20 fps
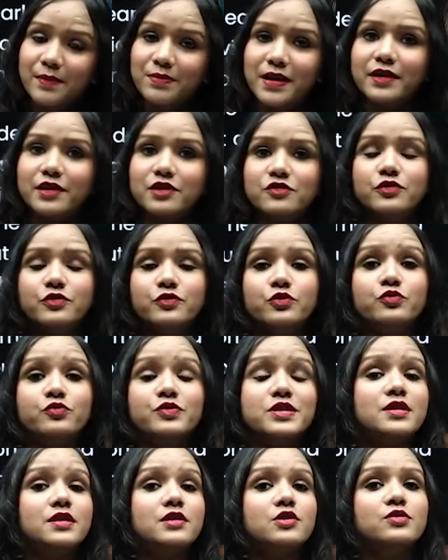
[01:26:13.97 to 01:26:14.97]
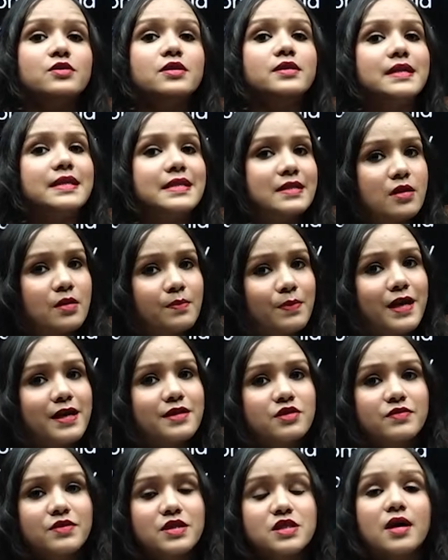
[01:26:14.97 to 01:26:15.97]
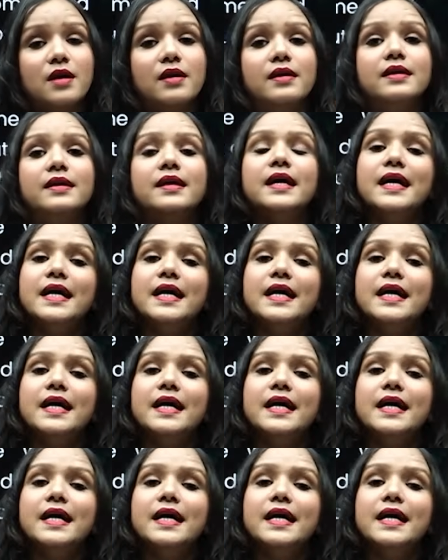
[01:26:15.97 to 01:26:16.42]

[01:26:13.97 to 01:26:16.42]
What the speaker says: that if you visit to the eastern parts of the jungle.